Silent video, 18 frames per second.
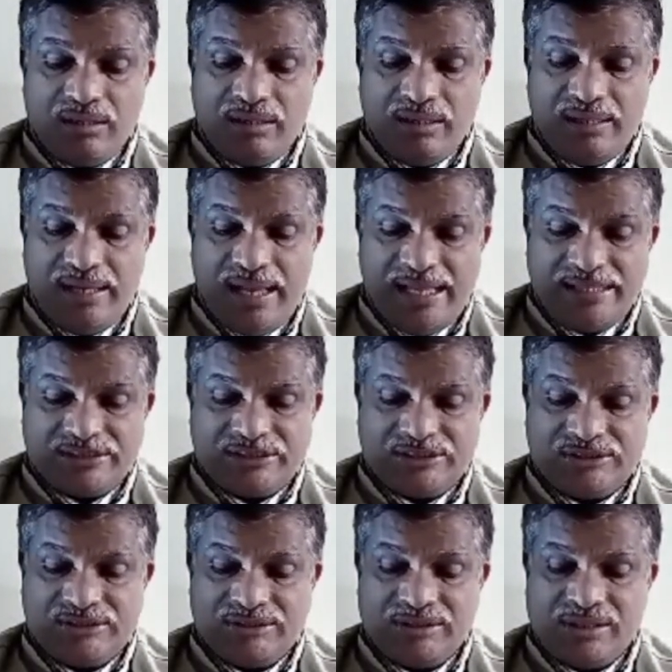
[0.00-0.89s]

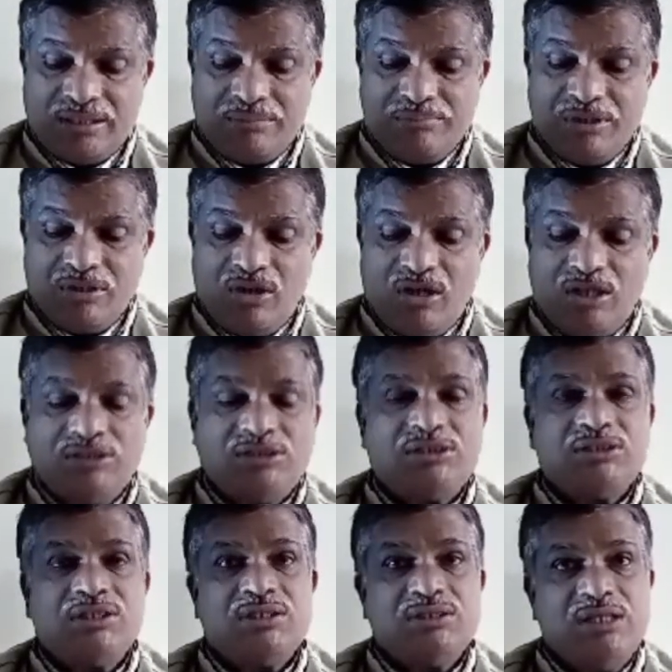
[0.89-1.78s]
less
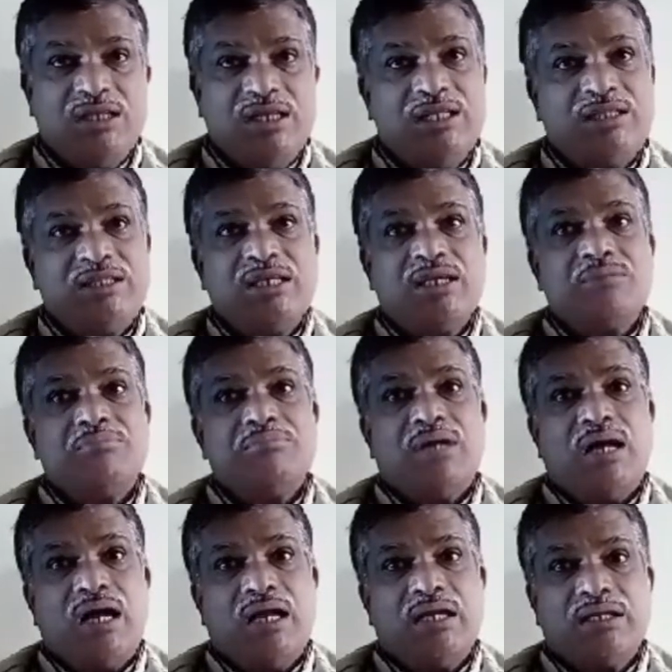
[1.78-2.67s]
because the lithium
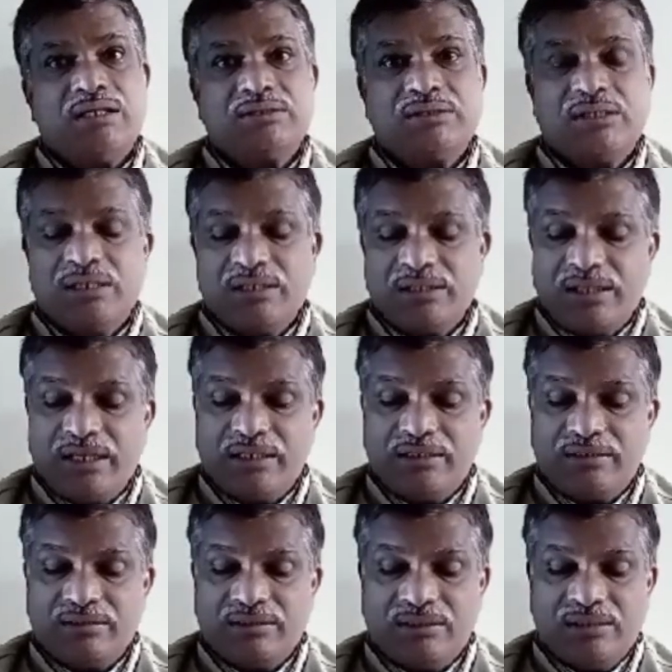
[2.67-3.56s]
ion
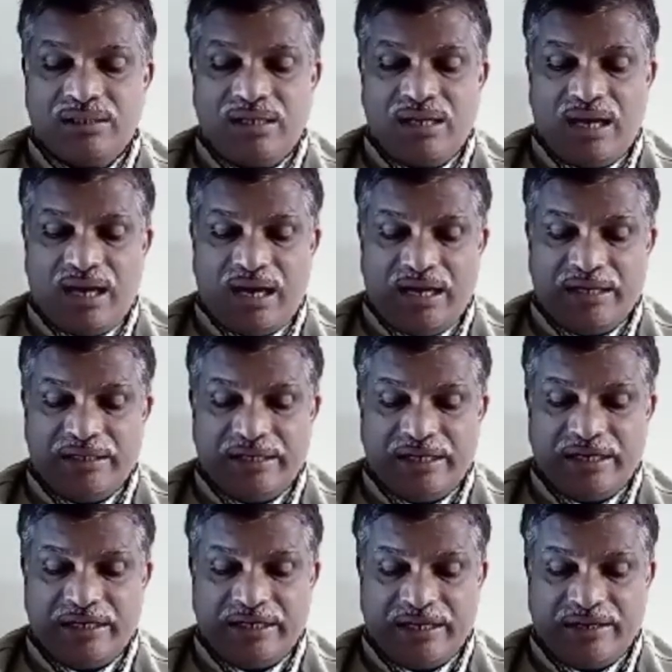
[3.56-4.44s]
get
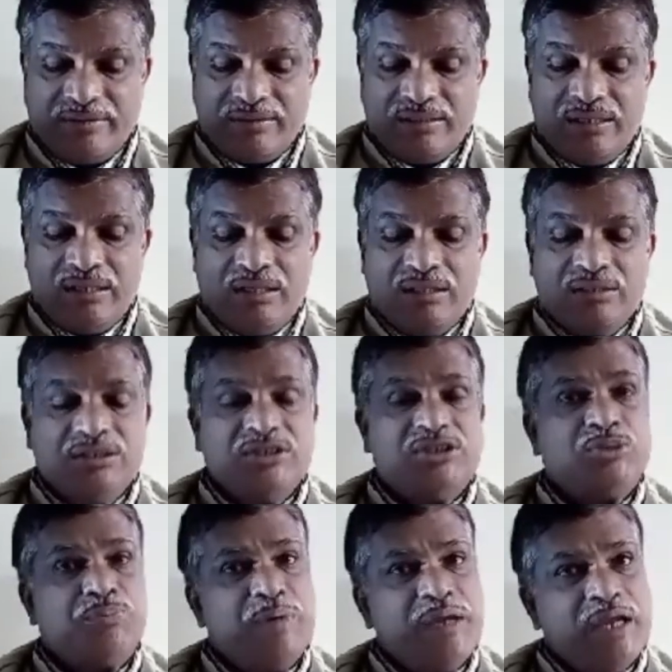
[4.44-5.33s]
hydrated. The
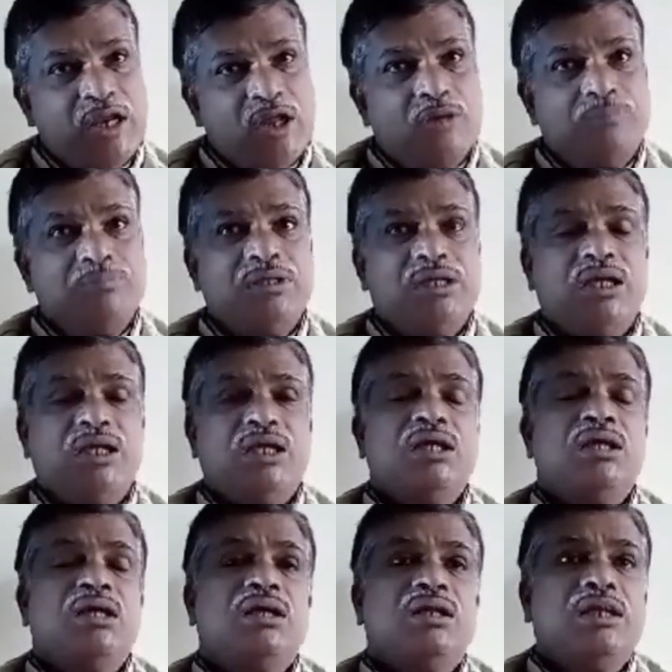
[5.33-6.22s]
speed of the
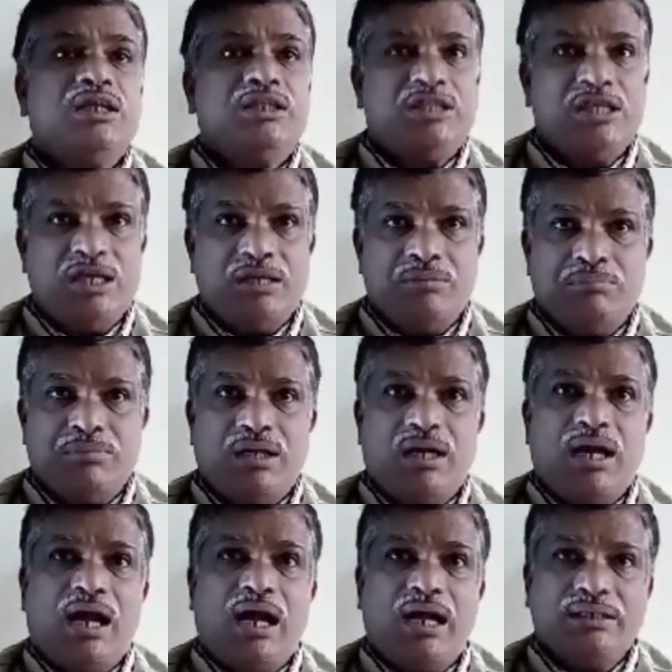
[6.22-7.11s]
lithium
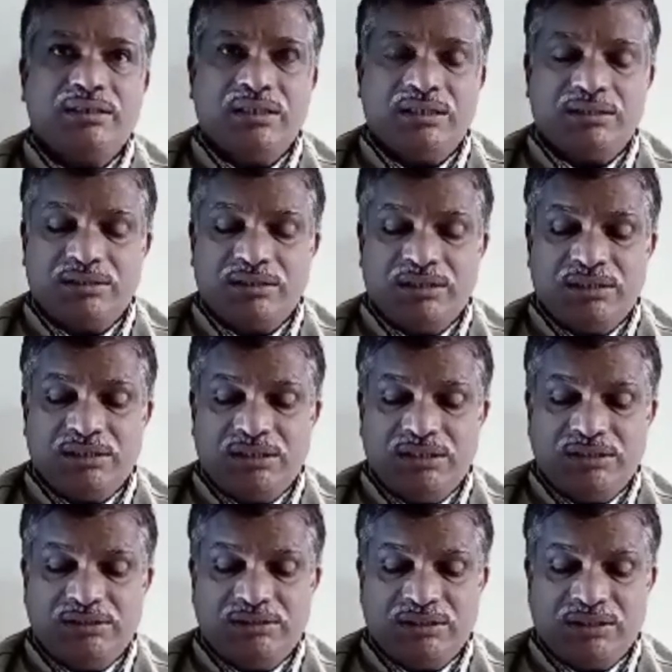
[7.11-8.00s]
ion
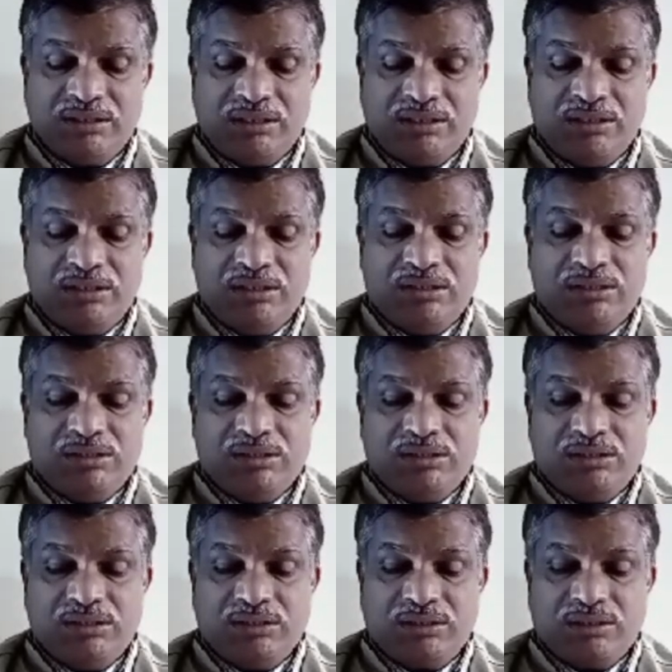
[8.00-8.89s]
is
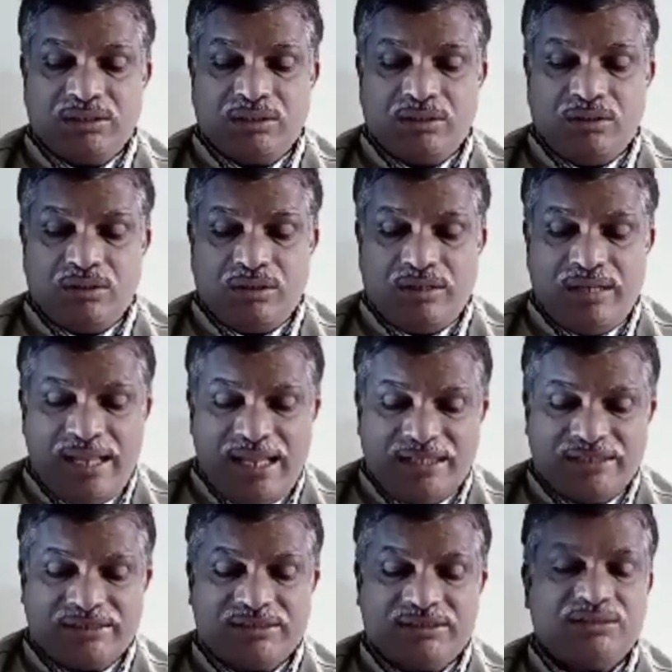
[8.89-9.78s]

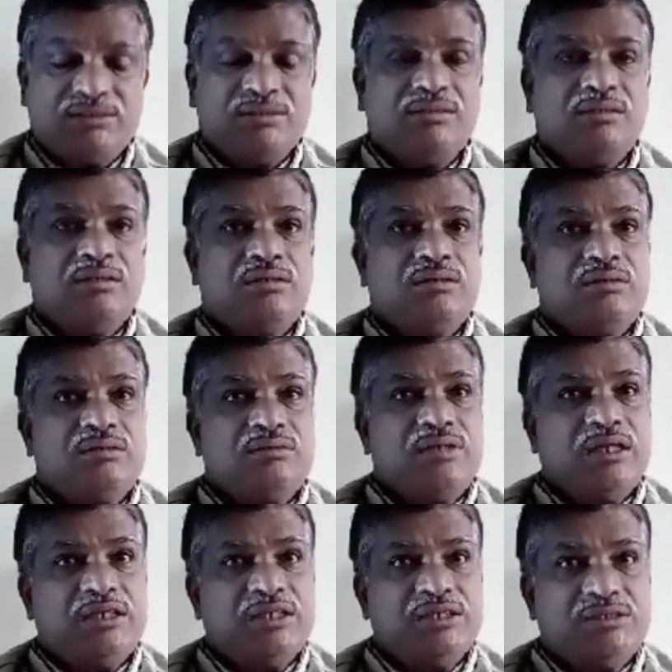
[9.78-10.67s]
less,
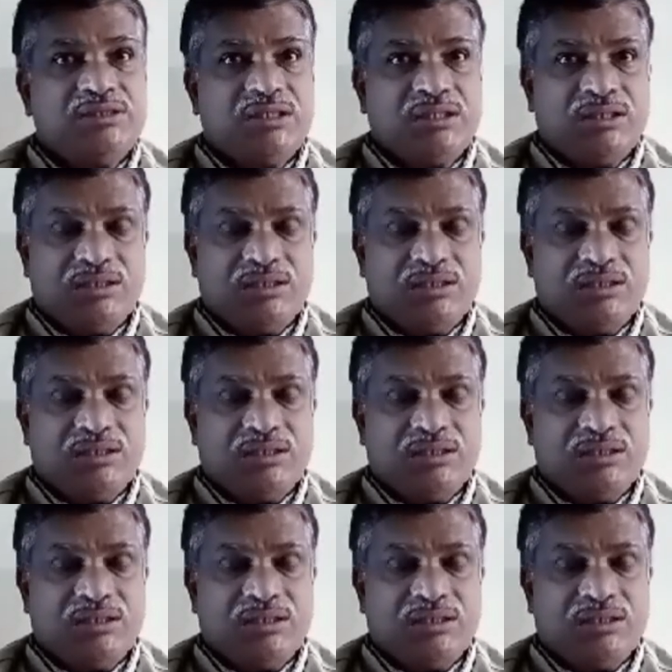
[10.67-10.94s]
that is